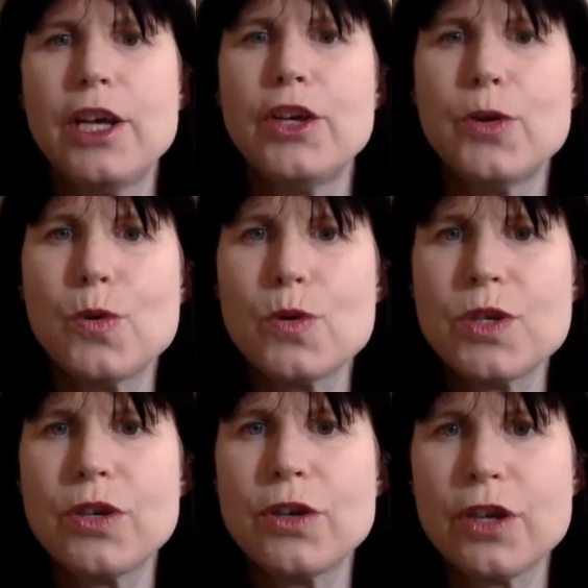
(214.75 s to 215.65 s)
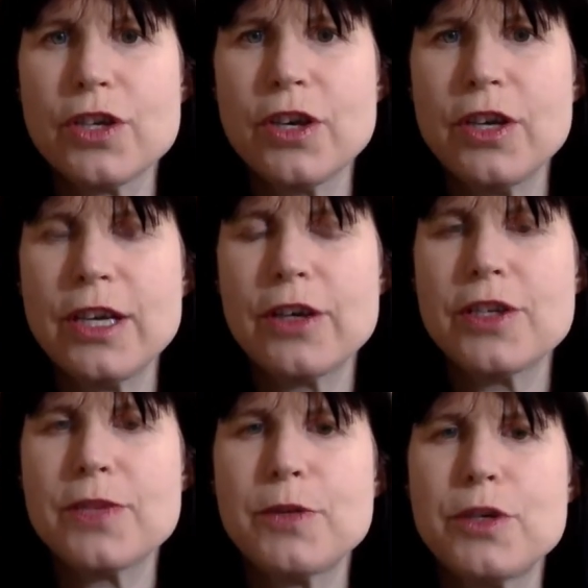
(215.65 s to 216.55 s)
you're also not only
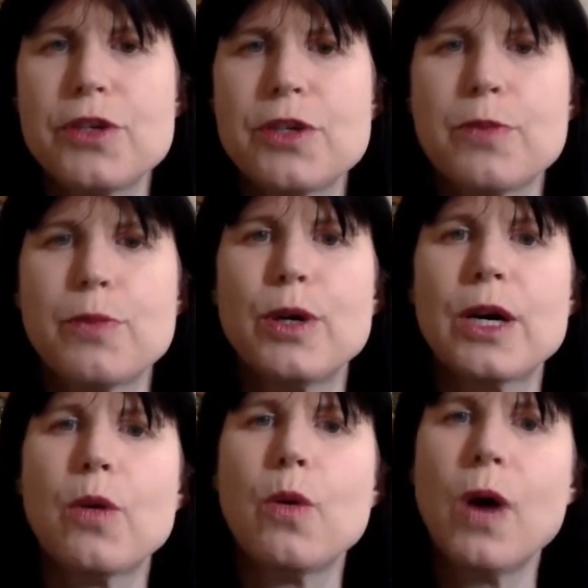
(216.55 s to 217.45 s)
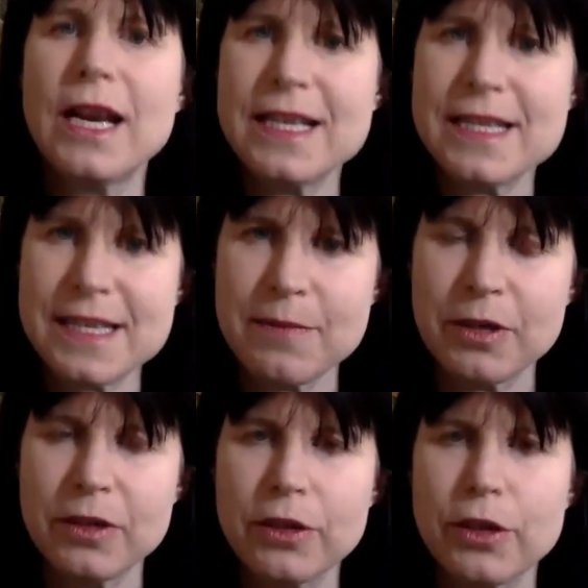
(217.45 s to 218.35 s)
going to produce a poor quality milk,